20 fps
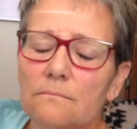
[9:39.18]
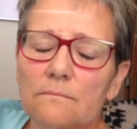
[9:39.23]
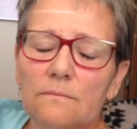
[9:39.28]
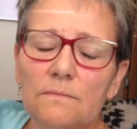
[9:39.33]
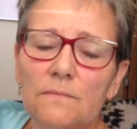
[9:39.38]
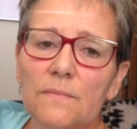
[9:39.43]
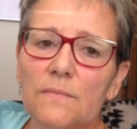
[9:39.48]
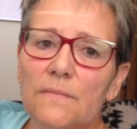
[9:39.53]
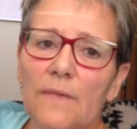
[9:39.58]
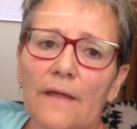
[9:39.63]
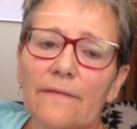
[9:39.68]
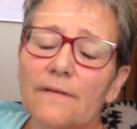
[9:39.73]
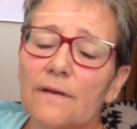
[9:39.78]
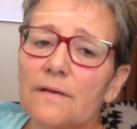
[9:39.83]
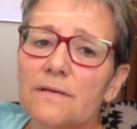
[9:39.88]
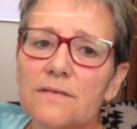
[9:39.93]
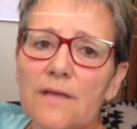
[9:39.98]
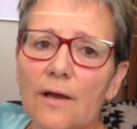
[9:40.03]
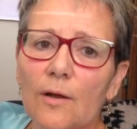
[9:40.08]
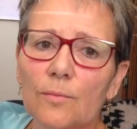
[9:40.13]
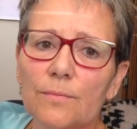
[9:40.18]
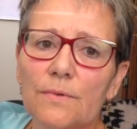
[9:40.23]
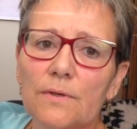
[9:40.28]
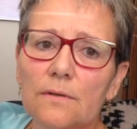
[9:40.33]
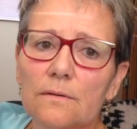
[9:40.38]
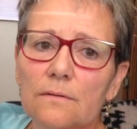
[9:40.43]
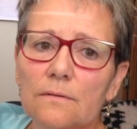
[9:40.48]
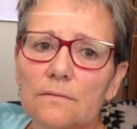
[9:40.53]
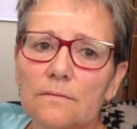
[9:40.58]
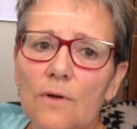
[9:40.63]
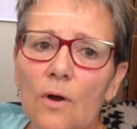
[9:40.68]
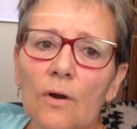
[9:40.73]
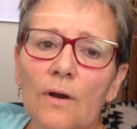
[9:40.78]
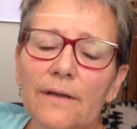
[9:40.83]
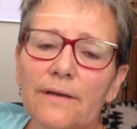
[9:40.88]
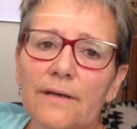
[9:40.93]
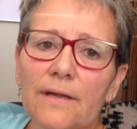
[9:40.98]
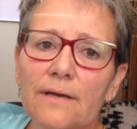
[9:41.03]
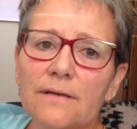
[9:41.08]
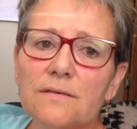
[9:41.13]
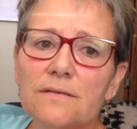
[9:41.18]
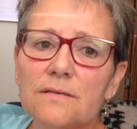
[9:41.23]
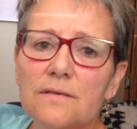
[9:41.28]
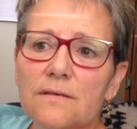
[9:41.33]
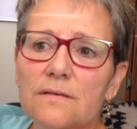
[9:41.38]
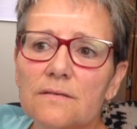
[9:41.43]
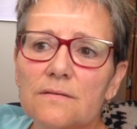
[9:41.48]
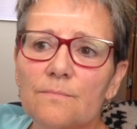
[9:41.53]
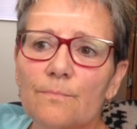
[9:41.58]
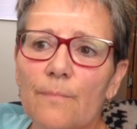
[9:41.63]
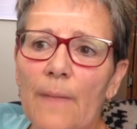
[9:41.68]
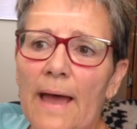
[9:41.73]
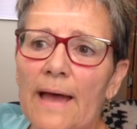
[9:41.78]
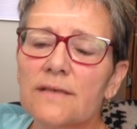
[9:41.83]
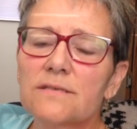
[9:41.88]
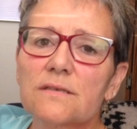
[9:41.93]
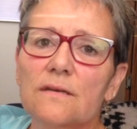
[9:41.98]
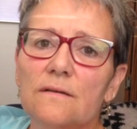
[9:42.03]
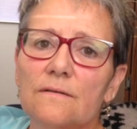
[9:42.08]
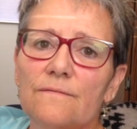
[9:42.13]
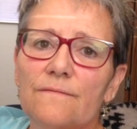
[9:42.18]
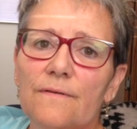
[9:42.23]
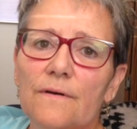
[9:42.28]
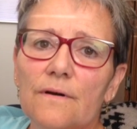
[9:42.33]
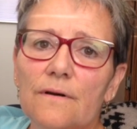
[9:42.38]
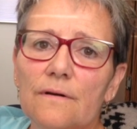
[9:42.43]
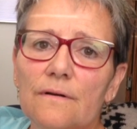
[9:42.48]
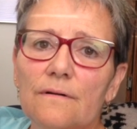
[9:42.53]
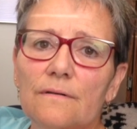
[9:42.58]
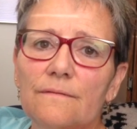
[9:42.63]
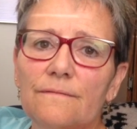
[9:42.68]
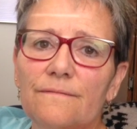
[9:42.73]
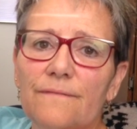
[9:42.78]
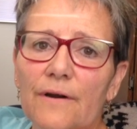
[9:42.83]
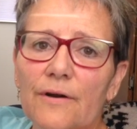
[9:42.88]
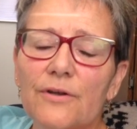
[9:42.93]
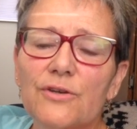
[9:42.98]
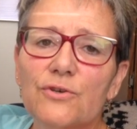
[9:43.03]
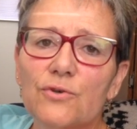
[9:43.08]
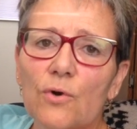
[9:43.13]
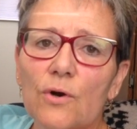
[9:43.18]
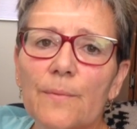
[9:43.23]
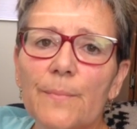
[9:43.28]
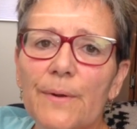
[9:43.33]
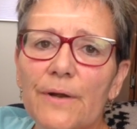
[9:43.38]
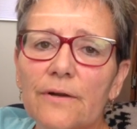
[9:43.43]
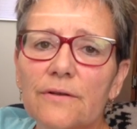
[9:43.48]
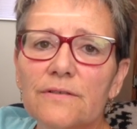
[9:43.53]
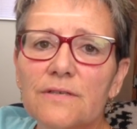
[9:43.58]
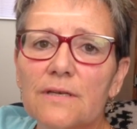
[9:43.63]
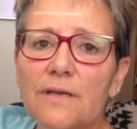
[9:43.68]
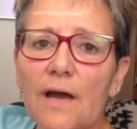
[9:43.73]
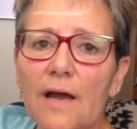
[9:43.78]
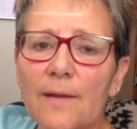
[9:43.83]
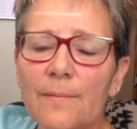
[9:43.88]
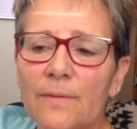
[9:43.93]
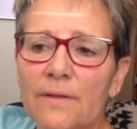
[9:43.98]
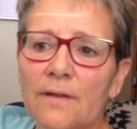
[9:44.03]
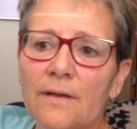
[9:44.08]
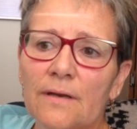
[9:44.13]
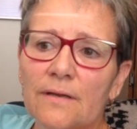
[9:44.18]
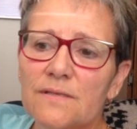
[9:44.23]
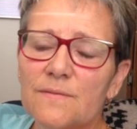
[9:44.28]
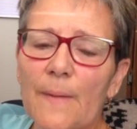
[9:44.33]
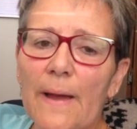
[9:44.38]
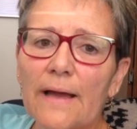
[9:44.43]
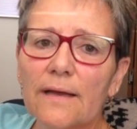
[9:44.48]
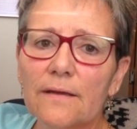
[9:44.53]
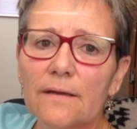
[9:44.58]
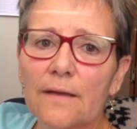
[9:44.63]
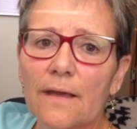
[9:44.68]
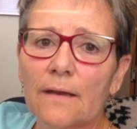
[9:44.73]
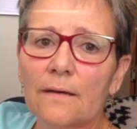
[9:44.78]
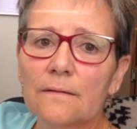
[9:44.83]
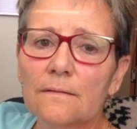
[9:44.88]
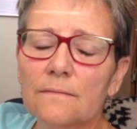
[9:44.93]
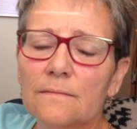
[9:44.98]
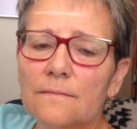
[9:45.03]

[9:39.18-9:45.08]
Nothing has helped. All it does is mask it for very short periods of time, and then it's back again.